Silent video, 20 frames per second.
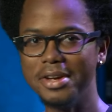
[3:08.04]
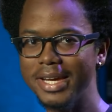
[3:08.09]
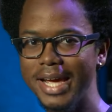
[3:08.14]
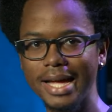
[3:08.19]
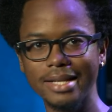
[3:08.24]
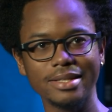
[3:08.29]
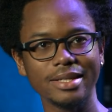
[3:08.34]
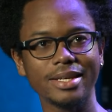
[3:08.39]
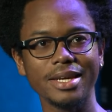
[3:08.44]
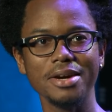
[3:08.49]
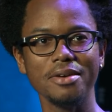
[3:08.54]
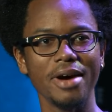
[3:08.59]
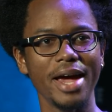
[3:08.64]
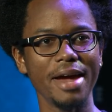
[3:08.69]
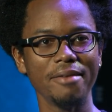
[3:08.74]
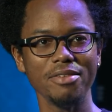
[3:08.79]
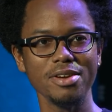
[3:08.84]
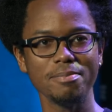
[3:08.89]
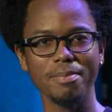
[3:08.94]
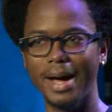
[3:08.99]
ain't got to kill
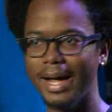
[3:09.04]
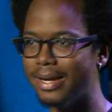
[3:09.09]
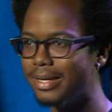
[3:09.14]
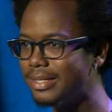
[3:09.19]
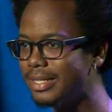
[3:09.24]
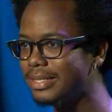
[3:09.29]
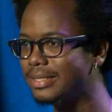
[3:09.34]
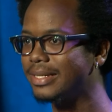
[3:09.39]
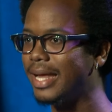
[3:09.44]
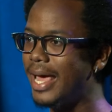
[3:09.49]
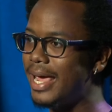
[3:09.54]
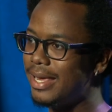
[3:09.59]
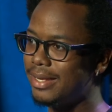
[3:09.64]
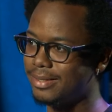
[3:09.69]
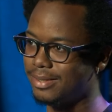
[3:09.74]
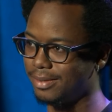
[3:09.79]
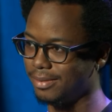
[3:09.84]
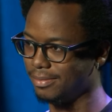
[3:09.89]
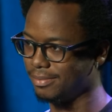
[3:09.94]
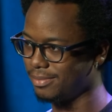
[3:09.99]
everybody, just
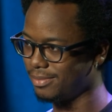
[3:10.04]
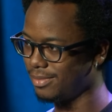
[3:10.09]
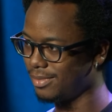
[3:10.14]
tase them.